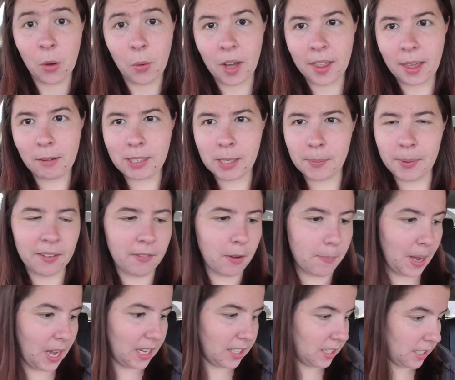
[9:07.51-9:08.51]
Well, that was a bit of
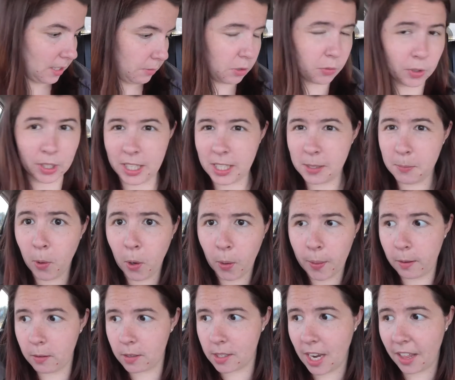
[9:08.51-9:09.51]
a bust because it was really small
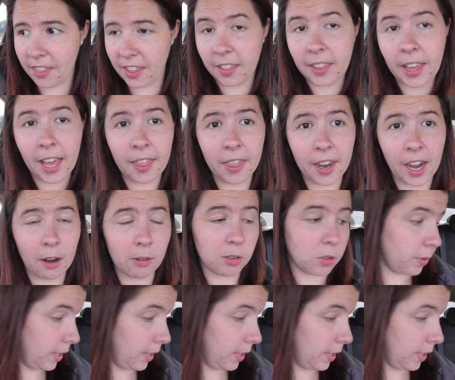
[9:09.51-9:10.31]
and there was nothing there that I